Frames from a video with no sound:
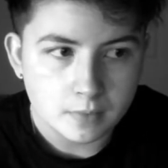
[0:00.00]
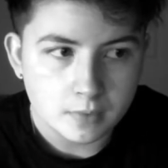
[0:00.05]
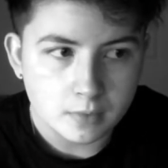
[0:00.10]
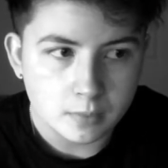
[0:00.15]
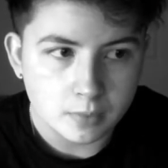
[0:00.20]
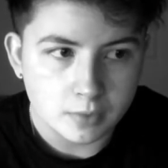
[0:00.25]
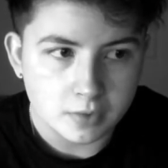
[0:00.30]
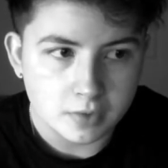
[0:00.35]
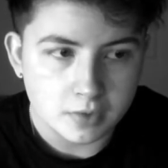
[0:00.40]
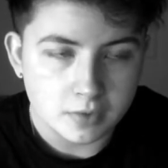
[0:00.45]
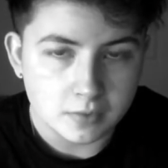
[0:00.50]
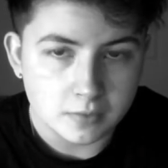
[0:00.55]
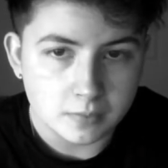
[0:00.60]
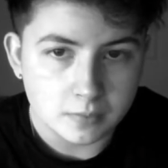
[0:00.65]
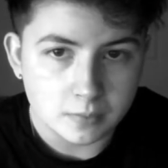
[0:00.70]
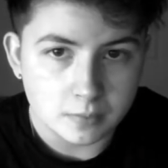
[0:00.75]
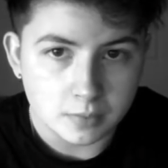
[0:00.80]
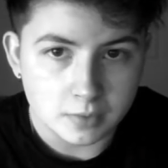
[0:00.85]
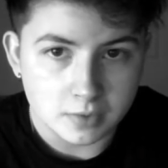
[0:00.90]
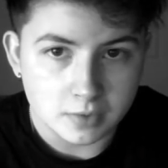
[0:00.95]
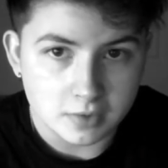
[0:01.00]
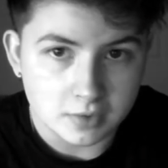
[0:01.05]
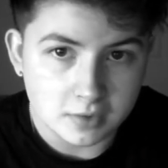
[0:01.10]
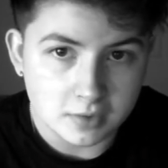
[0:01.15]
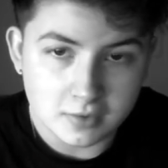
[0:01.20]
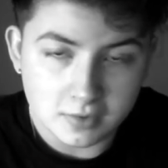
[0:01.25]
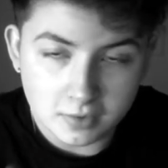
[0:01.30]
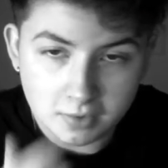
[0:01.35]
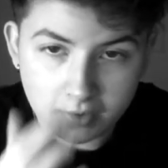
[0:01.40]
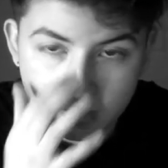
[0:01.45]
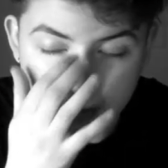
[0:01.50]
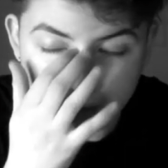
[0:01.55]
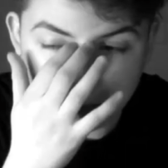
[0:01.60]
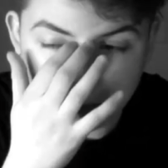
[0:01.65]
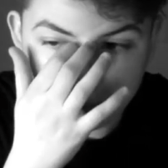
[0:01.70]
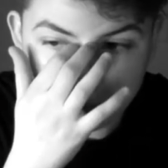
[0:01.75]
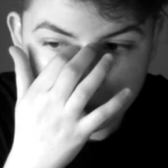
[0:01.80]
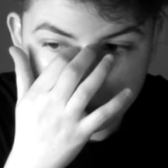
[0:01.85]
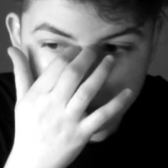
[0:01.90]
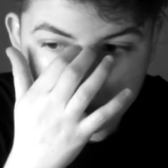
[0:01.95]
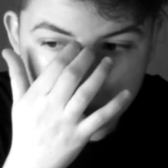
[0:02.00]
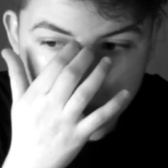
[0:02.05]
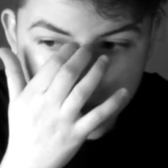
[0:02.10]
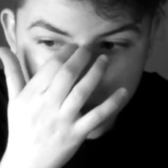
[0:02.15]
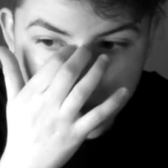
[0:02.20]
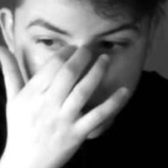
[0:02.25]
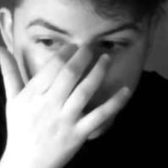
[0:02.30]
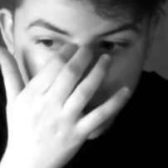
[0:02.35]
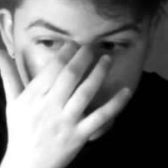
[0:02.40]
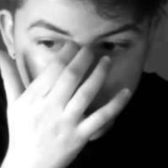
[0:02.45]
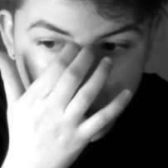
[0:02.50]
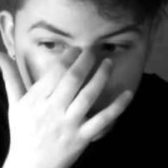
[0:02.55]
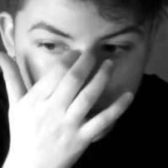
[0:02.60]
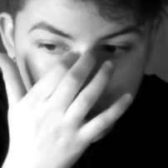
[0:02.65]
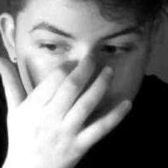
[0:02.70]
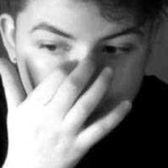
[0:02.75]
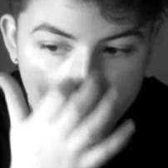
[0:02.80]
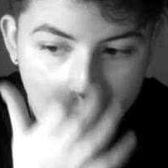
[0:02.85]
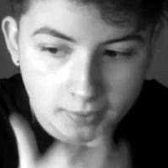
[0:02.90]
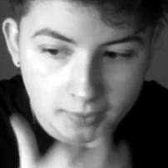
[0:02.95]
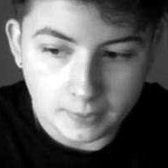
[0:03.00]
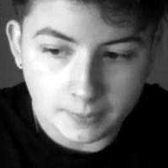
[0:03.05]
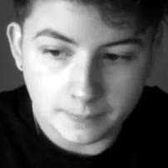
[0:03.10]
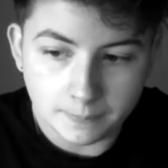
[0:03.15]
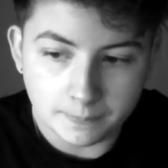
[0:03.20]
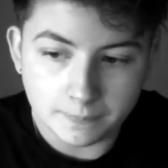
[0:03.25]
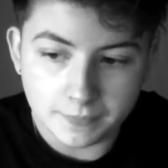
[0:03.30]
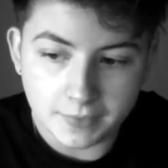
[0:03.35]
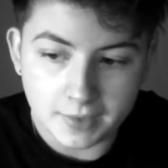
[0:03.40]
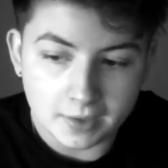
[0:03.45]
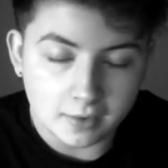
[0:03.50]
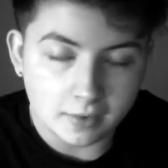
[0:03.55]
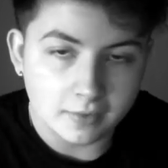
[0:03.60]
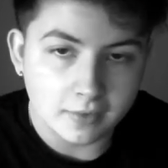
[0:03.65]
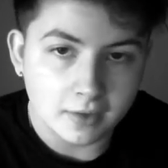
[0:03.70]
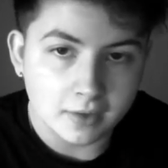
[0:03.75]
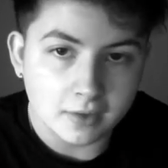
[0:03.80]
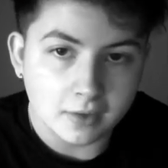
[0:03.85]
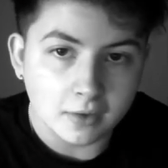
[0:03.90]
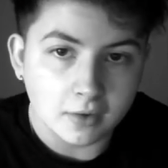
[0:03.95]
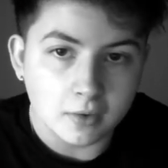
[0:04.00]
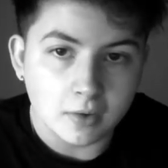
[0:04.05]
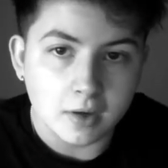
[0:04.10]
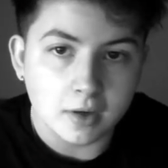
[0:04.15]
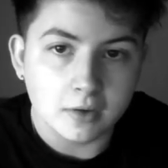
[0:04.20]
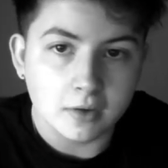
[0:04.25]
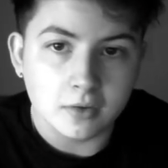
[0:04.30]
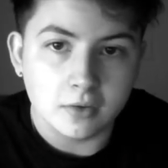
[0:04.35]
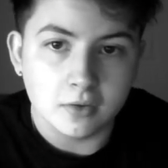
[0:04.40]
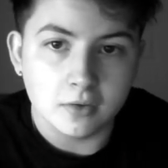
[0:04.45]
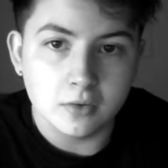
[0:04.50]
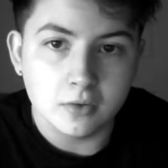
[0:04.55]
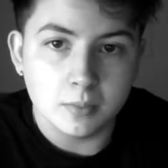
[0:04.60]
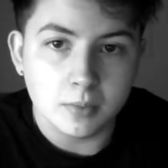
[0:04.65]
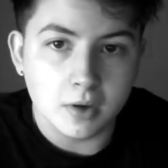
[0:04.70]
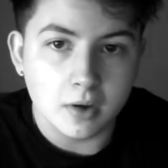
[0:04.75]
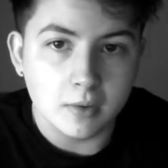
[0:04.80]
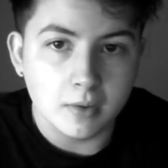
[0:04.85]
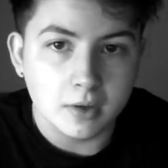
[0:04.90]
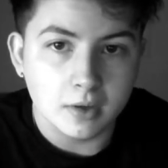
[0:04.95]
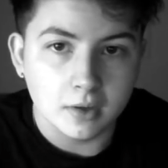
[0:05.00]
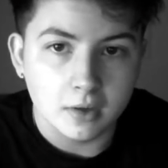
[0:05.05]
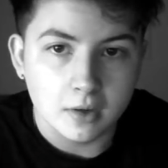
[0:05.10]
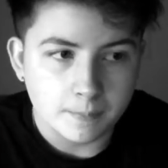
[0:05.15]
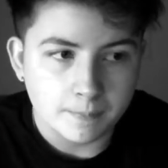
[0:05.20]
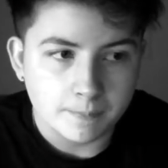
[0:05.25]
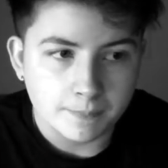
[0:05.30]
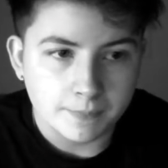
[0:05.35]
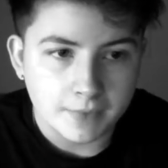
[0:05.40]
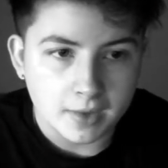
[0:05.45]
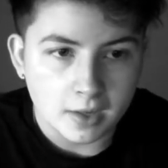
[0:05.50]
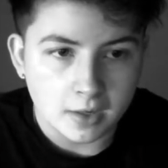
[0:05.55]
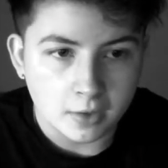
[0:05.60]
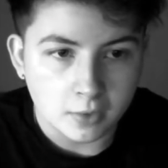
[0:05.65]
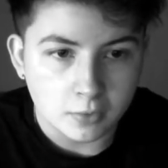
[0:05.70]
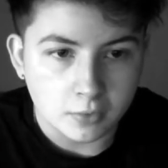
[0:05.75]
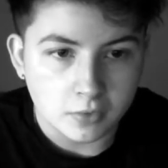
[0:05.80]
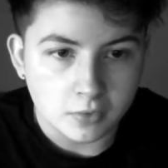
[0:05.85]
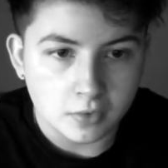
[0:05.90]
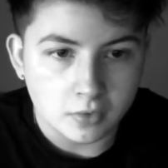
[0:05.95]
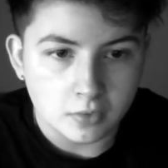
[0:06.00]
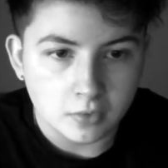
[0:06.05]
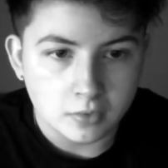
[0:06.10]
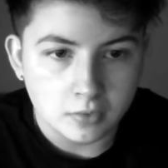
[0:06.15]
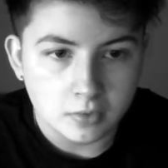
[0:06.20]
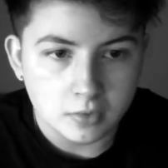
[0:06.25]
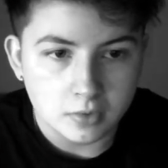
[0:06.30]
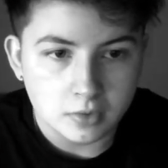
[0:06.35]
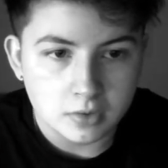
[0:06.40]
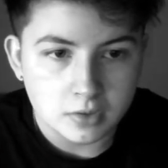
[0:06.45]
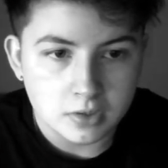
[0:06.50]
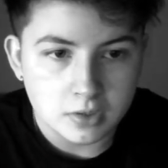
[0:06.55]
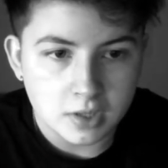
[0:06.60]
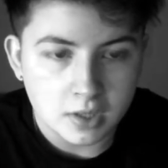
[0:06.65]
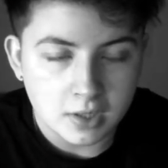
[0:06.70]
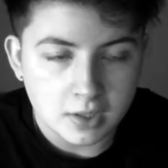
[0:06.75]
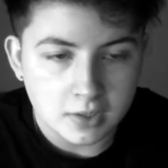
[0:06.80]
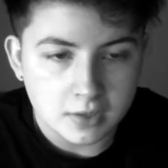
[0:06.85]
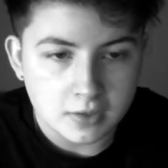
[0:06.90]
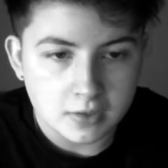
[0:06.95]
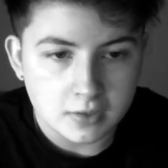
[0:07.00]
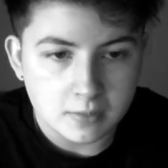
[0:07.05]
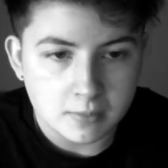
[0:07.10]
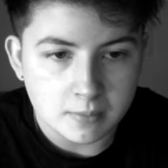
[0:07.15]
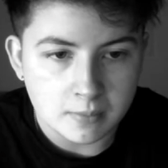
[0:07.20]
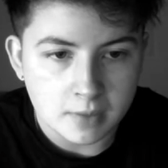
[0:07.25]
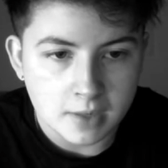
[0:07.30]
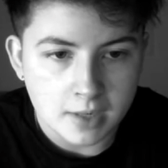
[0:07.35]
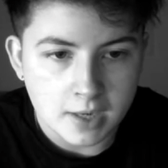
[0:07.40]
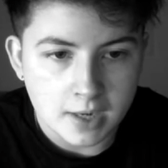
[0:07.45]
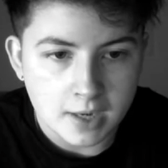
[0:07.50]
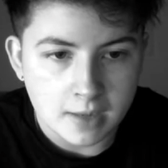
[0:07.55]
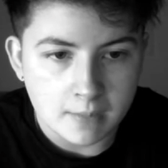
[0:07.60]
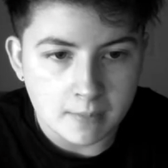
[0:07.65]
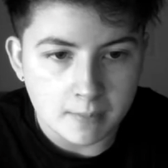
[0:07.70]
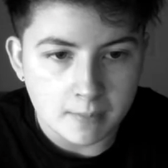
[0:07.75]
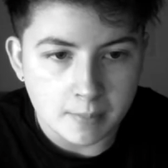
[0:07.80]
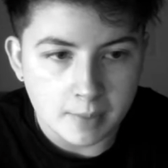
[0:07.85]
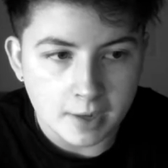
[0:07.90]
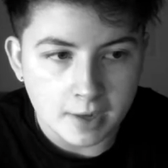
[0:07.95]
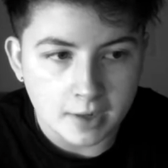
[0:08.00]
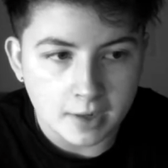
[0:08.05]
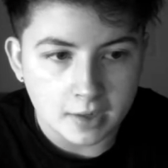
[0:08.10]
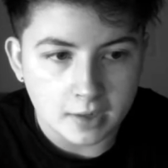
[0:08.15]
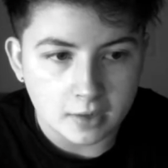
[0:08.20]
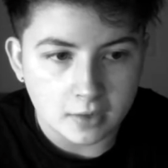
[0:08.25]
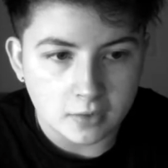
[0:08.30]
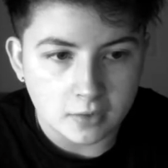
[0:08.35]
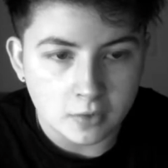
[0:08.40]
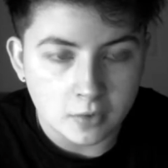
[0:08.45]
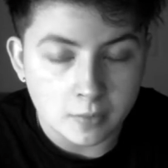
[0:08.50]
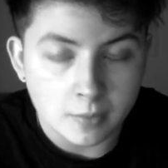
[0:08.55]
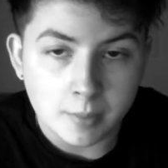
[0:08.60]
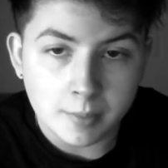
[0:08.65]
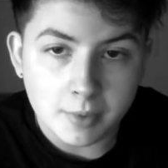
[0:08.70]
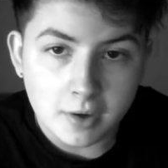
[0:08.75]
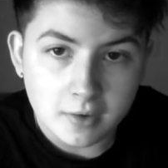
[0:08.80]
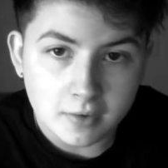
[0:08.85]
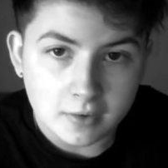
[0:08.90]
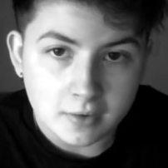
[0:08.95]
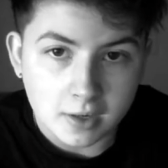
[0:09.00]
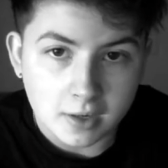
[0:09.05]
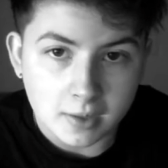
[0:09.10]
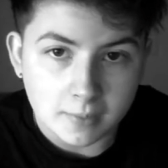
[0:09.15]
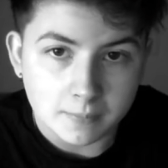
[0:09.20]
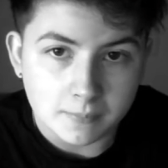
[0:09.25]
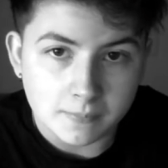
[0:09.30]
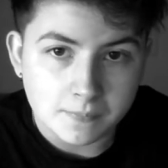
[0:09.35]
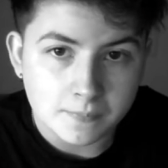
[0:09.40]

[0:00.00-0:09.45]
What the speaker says: which is exciting, but that didn't go ahead because I stopped going, and I also changed my name back to my birth name.